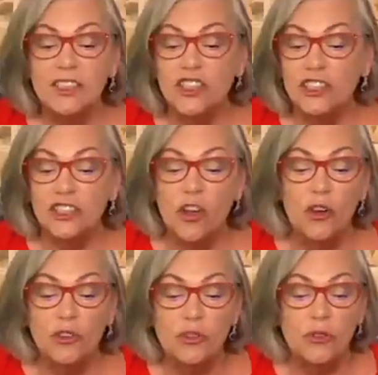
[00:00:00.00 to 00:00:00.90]
This just
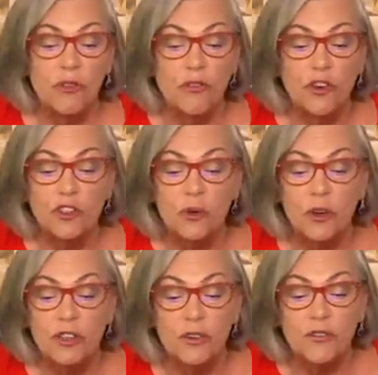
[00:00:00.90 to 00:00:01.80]
goes through the first
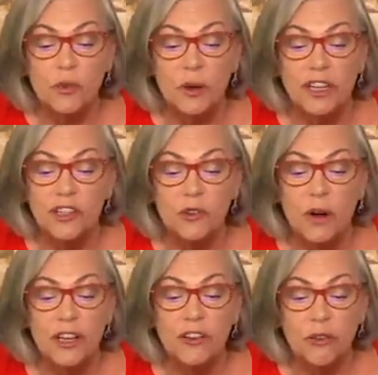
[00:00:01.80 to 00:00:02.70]
quarter of
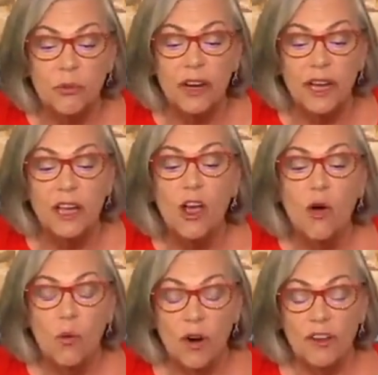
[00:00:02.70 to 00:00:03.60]
2023
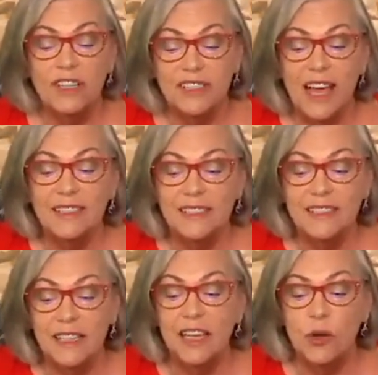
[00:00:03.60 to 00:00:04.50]
where the debt
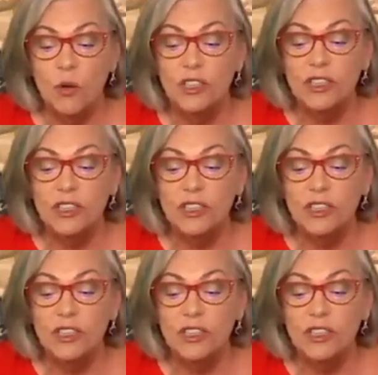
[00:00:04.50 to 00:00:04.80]
ceiling